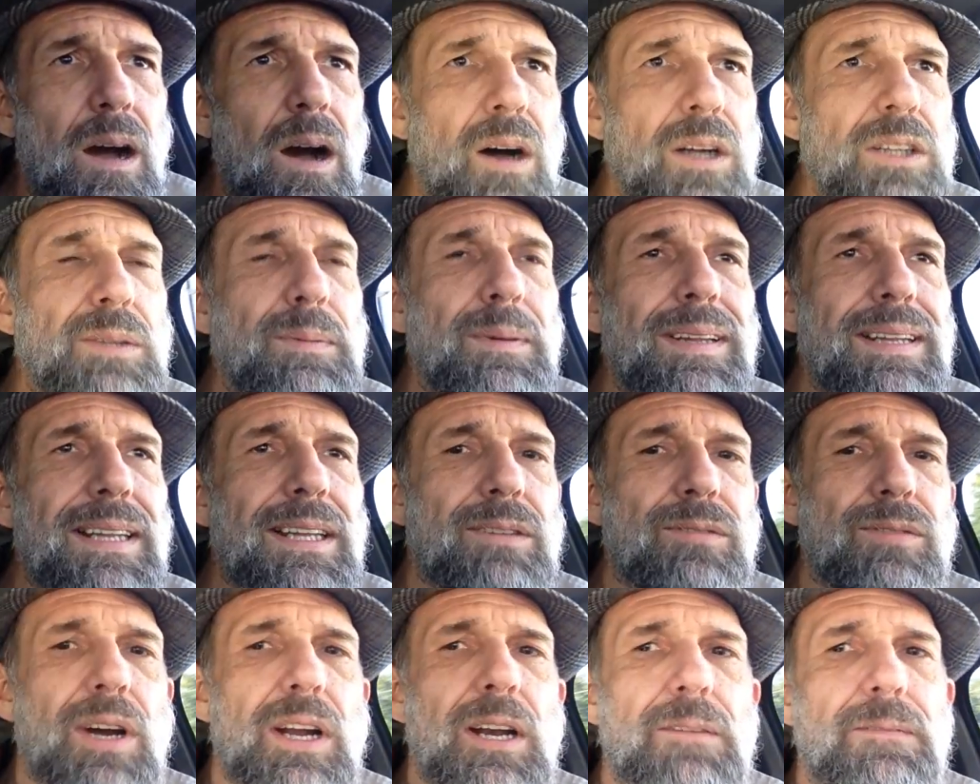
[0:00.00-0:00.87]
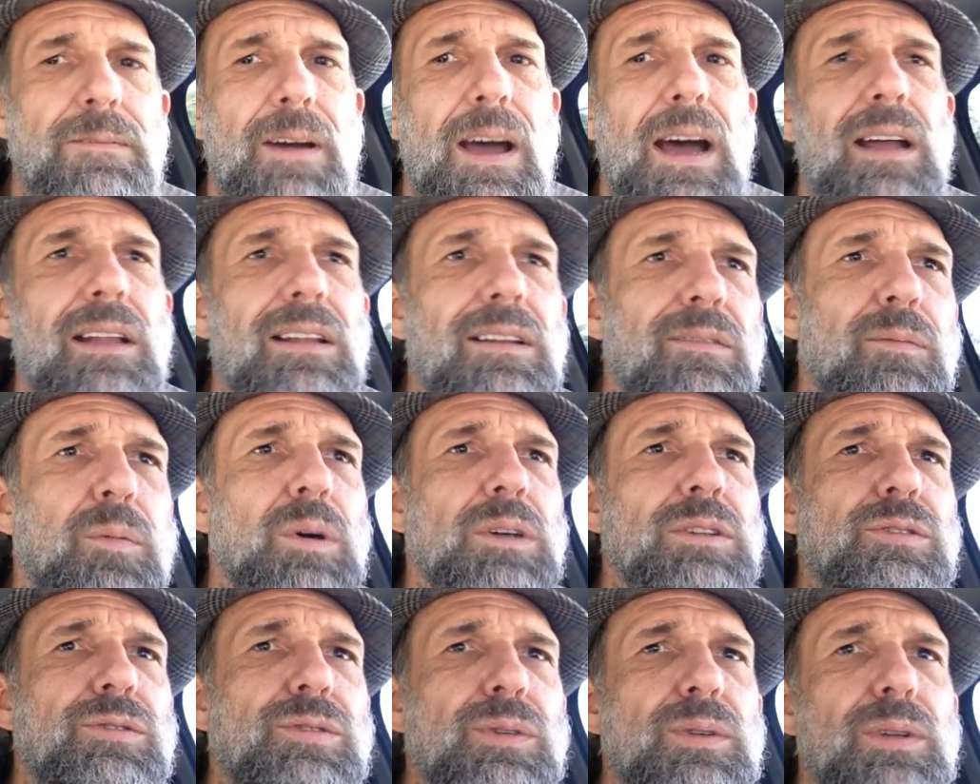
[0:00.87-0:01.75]
ultimately run afoul of
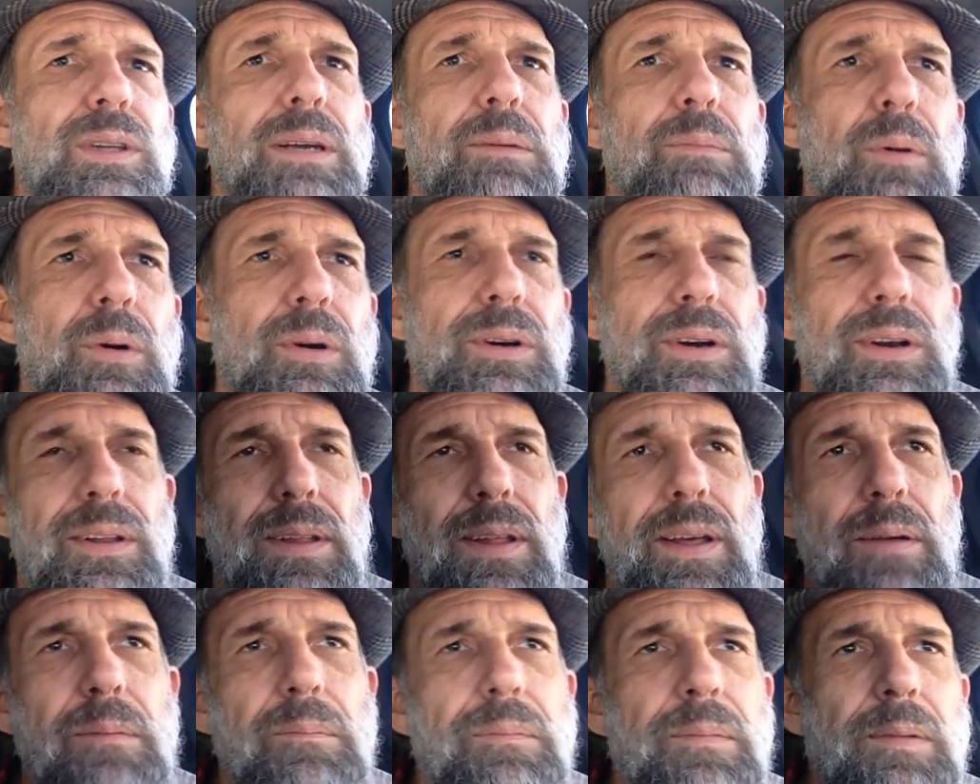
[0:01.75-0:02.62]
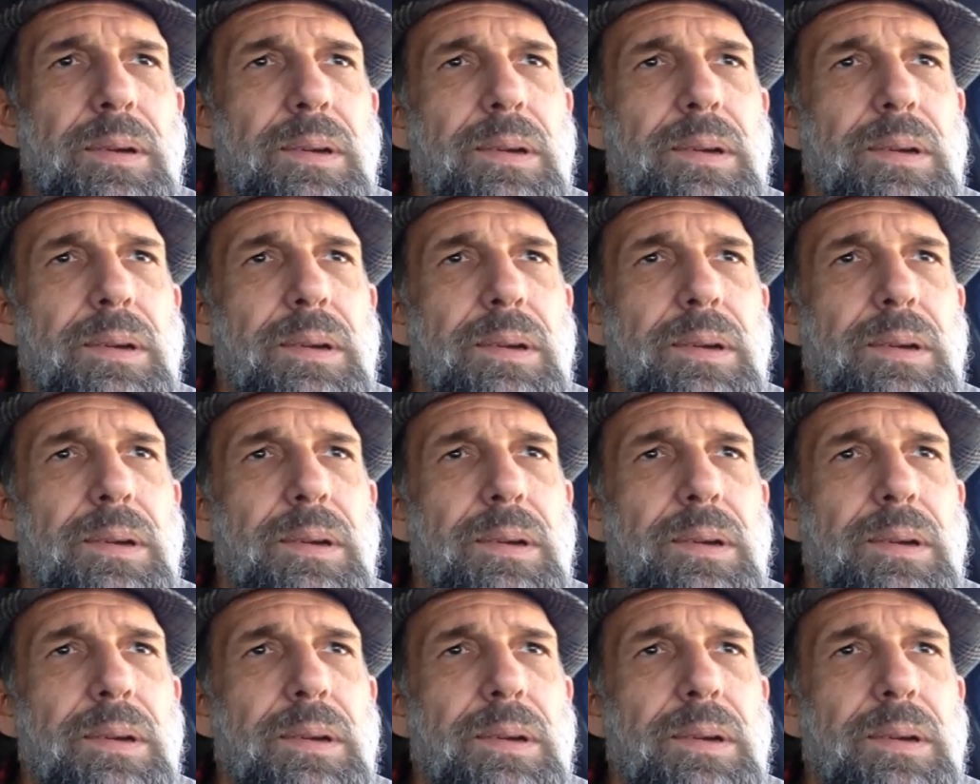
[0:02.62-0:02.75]
what's truly important to them,